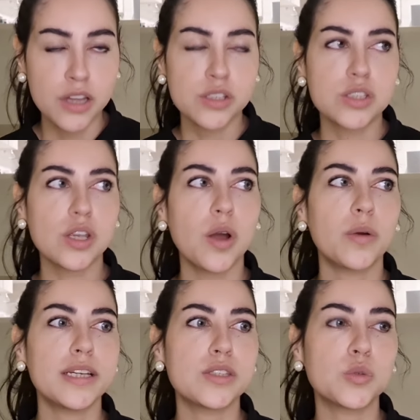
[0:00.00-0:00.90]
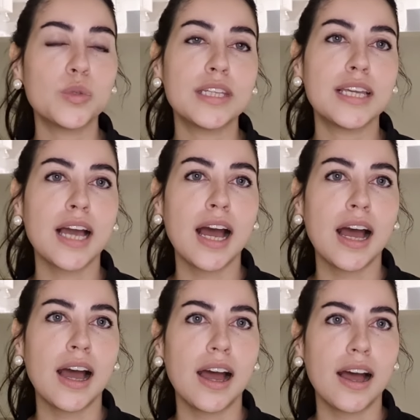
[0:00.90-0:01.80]
So it's un
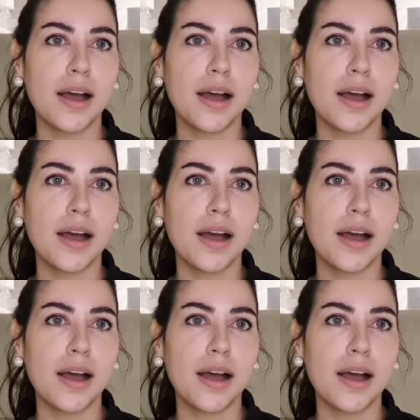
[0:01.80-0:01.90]
día